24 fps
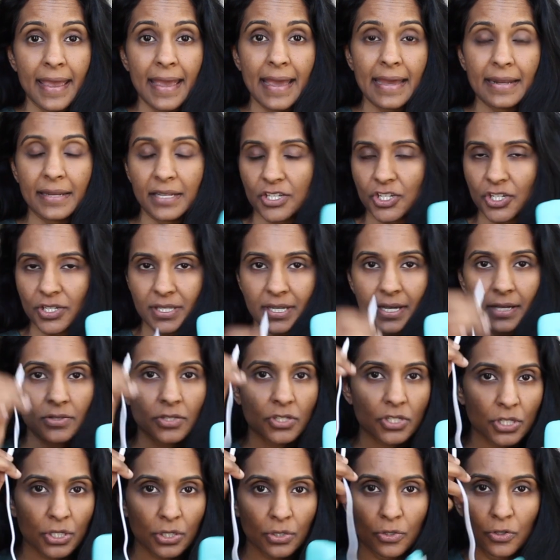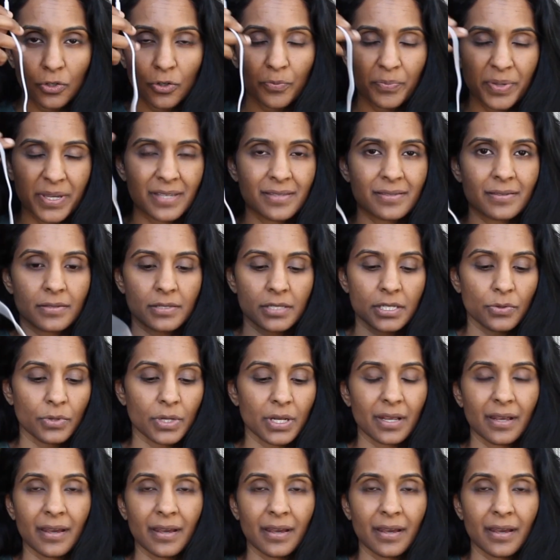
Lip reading: and it just has two pieces to it.